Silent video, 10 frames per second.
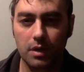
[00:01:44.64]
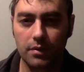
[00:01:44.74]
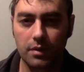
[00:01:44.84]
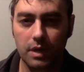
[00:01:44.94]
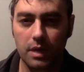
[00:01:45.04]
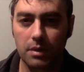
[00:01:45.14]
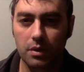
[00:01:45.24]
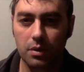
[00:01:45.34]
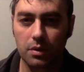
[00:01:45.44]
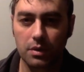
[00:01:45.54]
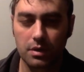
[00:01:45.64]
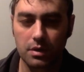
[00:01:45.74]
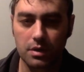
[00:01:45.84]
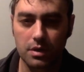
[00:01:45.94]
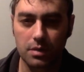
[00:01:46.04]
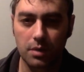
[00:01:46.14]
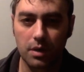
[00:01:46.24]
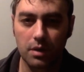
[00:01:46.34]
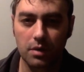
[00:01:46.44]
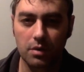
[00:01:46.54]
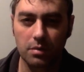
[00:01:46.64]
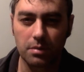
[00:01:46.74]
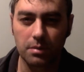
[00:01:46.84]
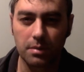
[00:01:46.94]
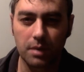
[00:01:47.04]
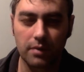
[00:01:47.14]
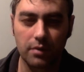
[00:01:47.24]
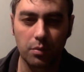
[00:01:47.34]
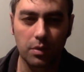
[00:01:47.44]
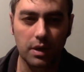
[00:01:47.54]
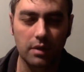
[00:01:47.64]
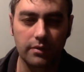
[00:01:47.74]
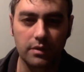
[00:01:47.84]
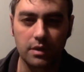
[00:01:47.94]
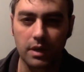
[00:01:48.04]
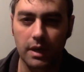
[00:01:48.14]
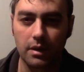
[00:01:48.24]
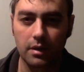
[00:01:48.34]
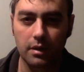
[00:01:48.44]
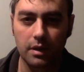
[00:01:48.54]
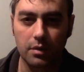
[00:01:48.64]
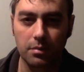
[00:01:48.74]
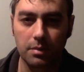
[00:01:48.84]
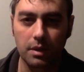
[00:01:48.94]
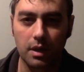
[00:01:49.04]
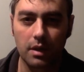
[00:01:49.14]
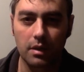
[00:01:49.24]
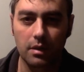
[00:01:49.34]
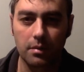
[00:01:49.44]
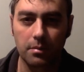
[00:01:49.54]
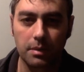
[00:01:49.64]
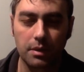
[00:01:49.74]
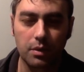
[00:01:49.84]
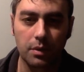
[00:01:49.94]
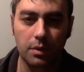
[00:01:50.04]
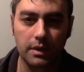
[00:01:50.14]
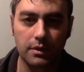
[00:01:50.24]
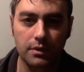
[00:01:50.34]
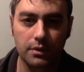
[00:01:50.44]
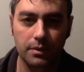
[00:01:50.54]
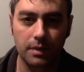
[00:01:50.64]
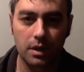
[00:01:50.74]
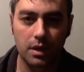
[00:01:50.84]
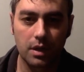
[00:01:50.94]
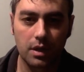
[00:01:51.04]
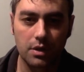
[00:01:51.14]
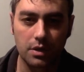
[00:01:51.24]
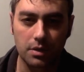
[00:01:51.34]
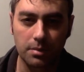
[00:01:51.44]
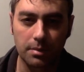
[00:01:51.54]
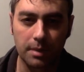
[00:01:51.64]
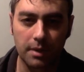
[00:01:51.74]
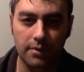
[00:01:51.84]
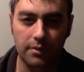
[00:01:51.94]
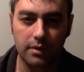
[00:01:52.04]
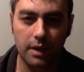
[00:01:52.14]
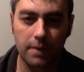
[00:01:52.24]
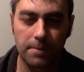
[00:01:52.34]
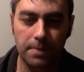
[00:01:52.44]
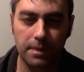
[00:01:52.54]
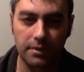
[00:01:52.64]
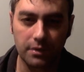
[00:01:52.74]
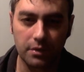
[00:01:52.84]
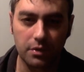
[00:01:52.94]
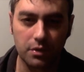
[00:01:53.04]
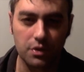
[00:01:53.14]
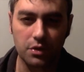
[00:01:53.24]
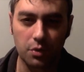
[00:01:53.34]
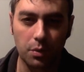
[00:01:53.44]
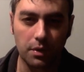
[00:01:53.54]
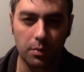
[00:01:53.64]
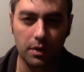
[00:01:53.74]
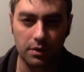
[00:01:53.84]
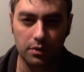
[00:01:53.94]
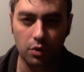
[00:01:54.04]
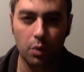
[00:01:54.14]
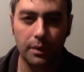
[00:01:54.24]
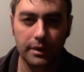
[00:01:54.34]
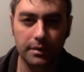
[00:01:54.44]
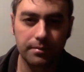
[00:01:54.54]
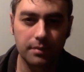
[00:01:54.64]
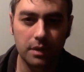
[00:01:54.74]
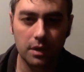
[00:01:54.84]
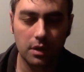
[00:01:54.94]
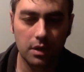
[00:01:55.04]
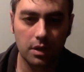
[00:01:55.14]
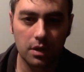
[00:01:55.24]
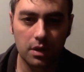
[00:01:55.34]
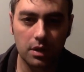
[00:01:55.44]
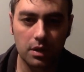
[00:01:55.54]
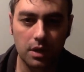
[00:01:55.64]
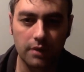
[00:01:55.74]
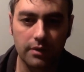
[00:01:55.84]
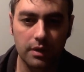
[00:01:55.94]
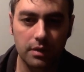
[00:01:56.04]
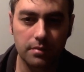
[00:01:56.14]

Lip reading: you're going to be going somewhere, you'd prepare for what kind of terrain that you'd be going into, so you can prepare for that if you because you know where you're going, kind of thing.